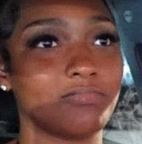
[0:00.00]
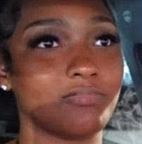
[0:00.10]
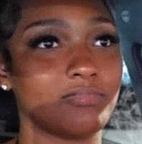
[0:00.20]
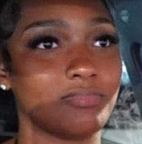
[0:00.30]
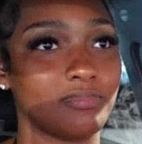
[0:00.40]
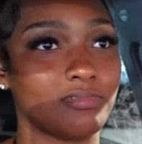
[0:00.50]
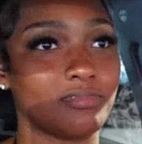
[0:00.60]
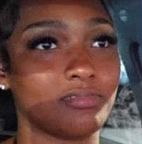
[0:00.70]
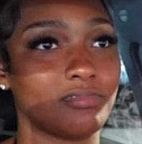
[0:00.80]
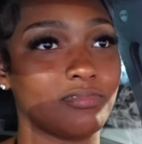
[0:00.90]

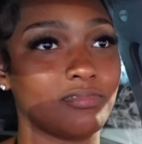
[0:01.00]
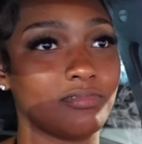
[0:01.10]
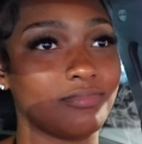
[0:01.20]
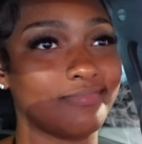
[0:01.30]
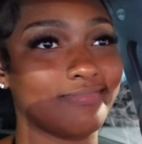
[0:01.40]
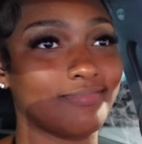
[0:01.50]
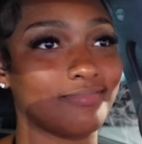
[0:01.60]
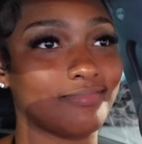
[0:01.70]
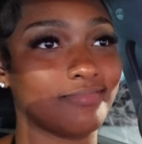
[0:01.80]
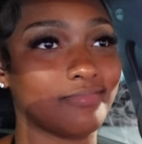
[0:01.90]

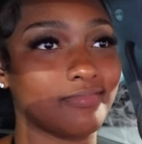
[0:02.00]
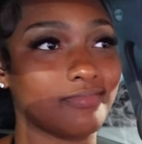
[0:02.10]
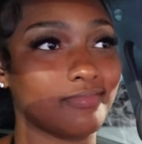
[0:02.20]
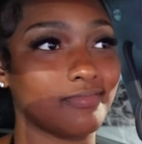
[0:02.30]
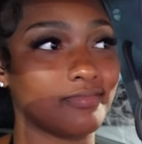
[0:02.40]
(silence)